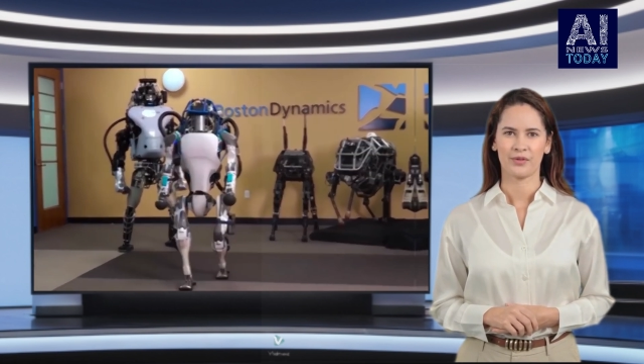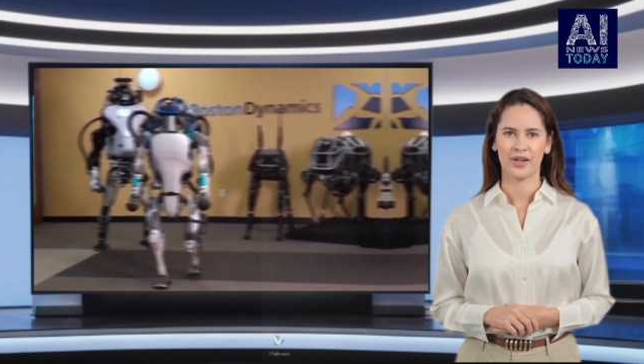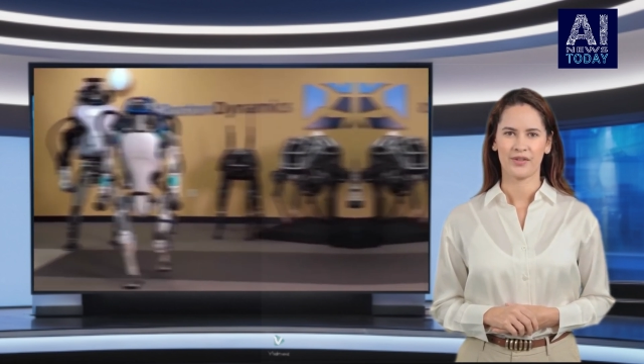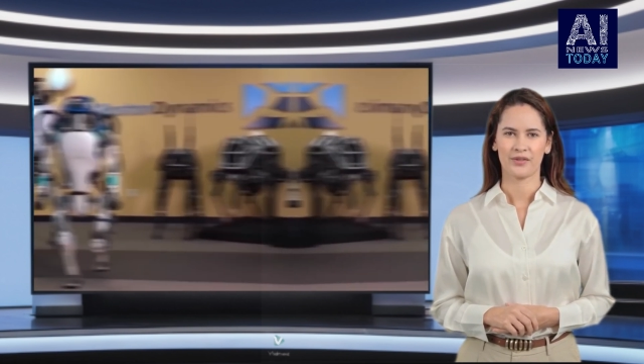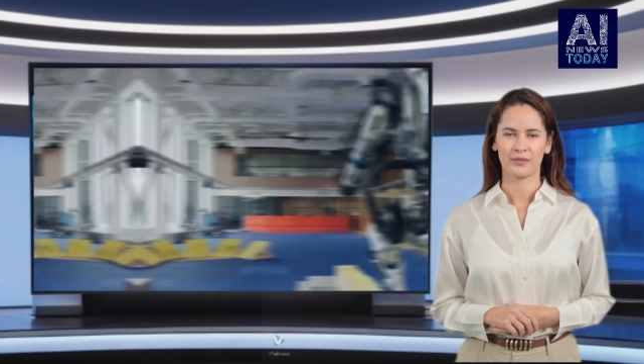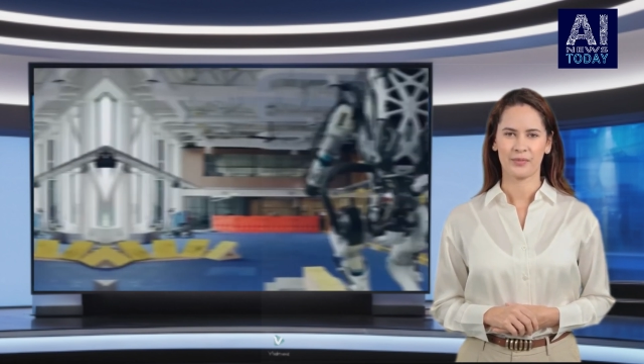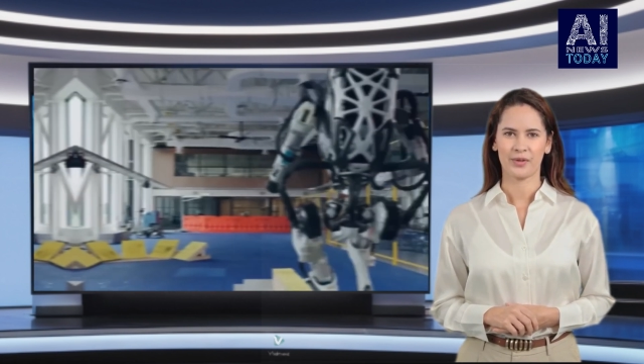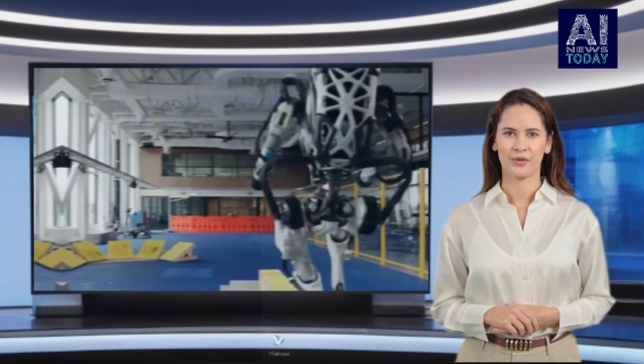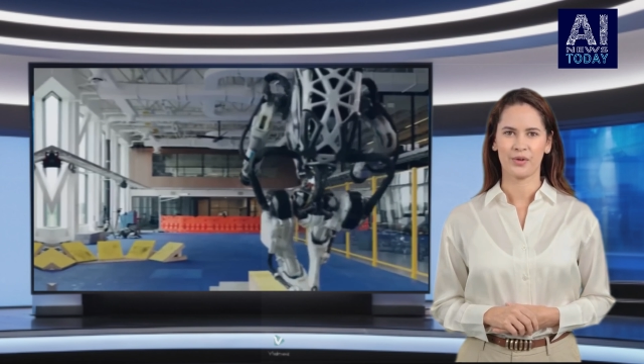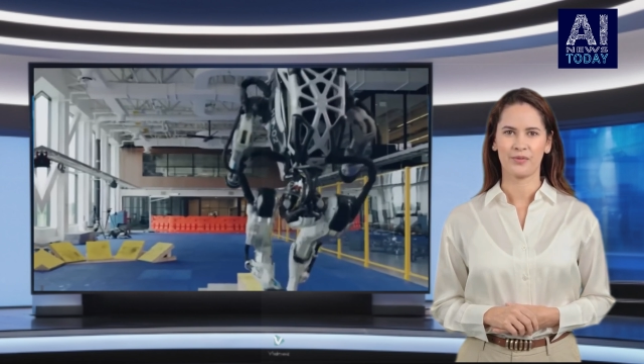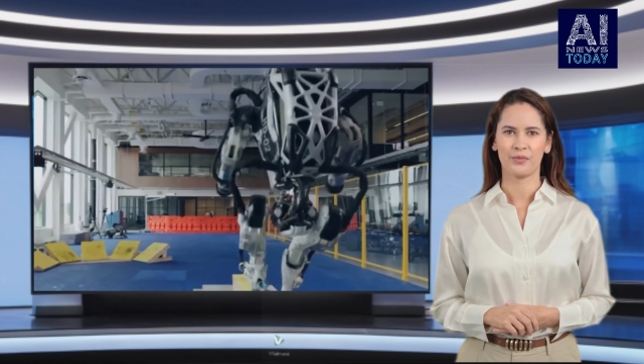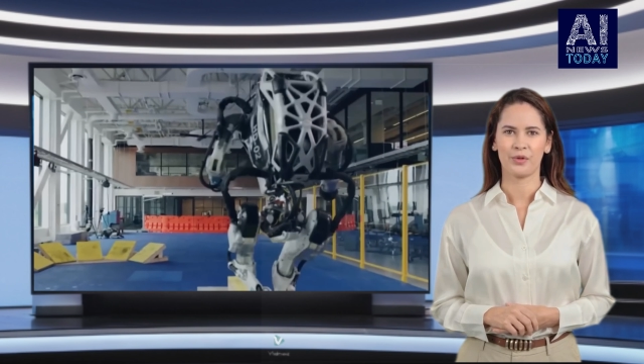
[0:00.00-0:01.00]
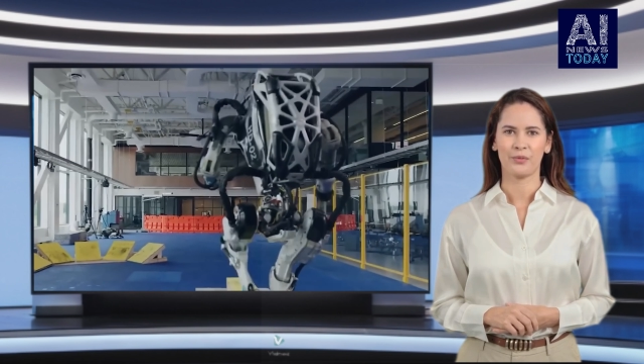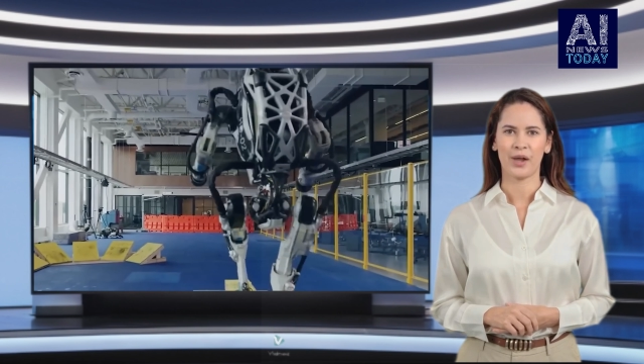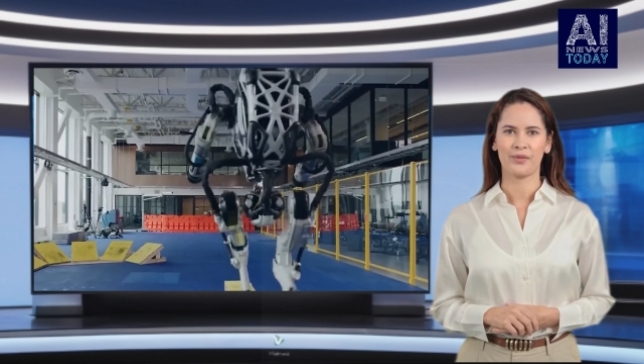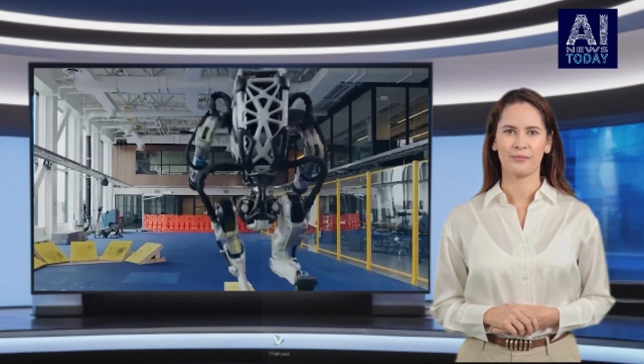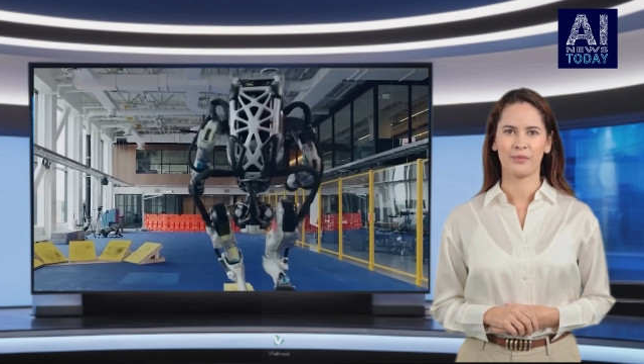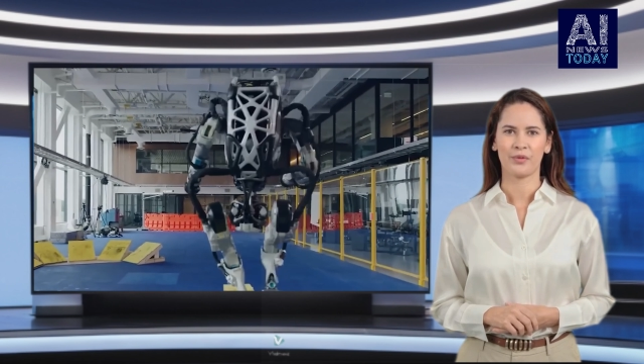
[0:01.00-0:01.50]
This humanoid
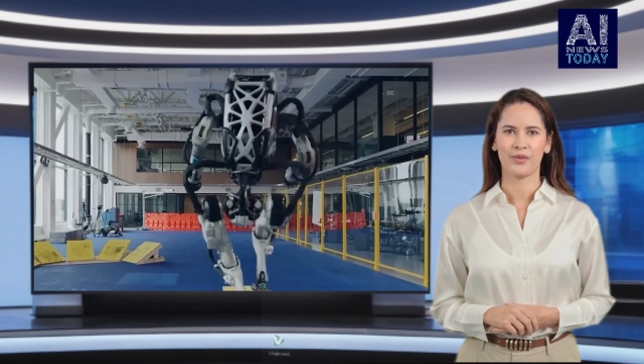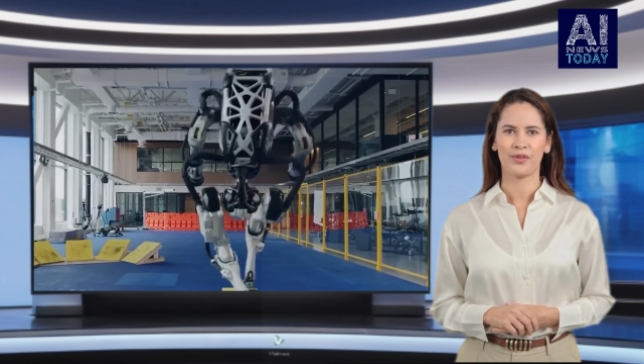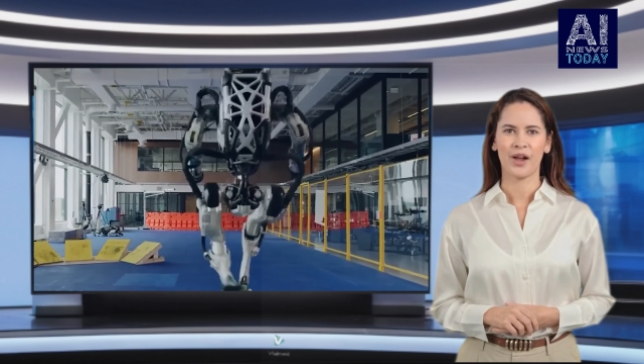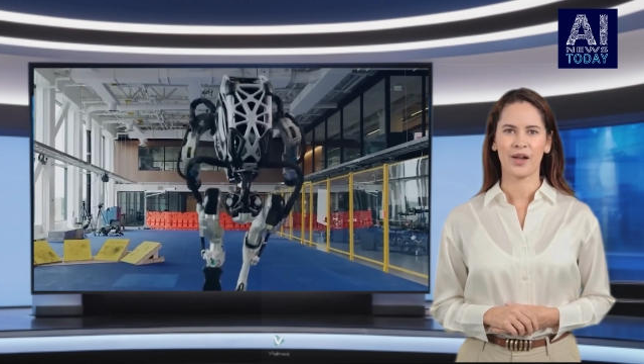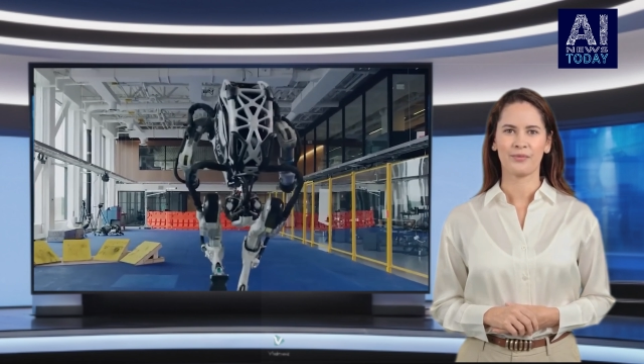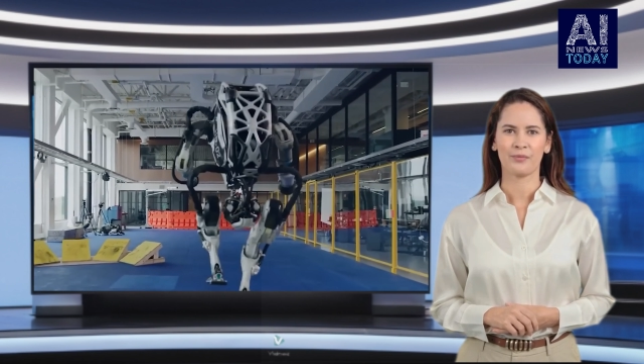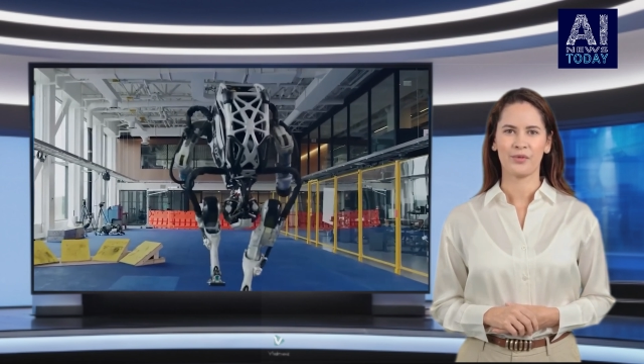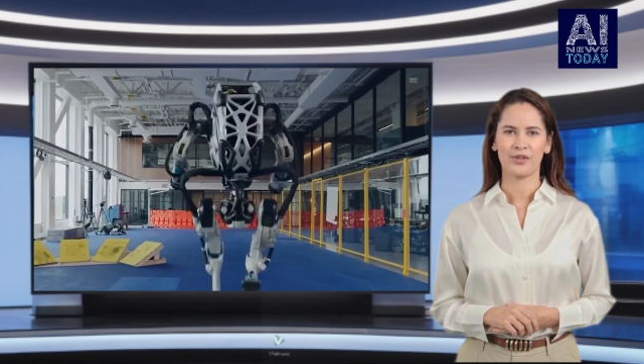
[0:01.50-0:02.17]
robot prototype